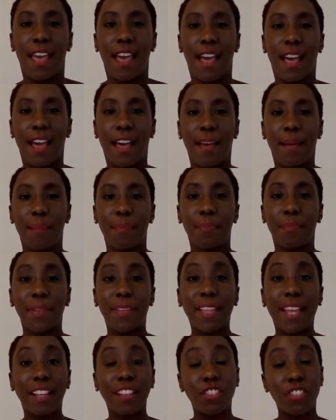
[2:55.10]
Um, but
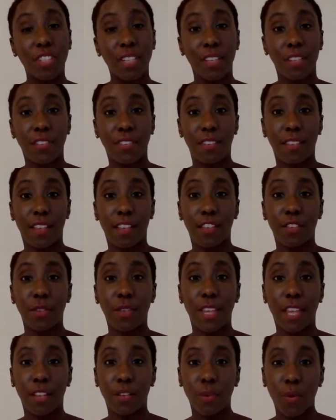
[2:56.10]
that changes as you
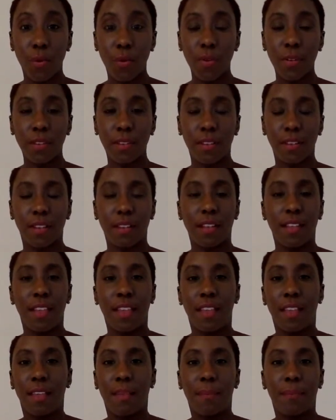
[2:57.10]
get older
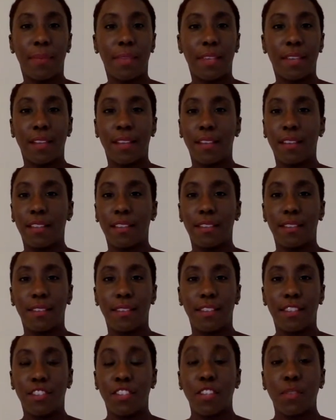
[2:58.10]
because
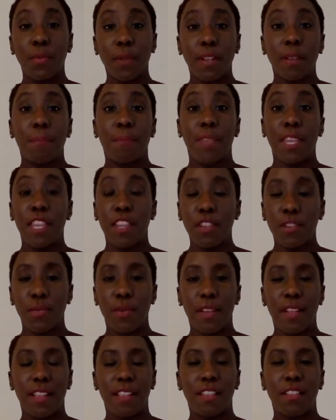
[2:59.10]
you just want to be you.
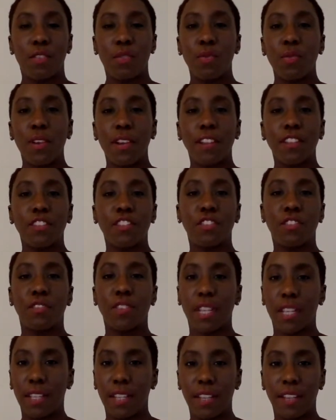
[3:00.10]
It's too
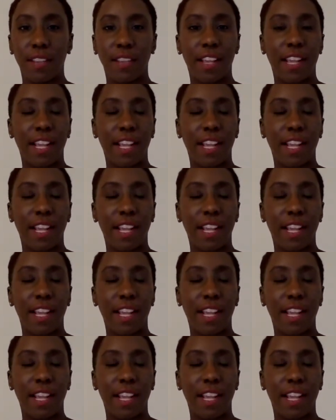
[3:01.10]
constraining to,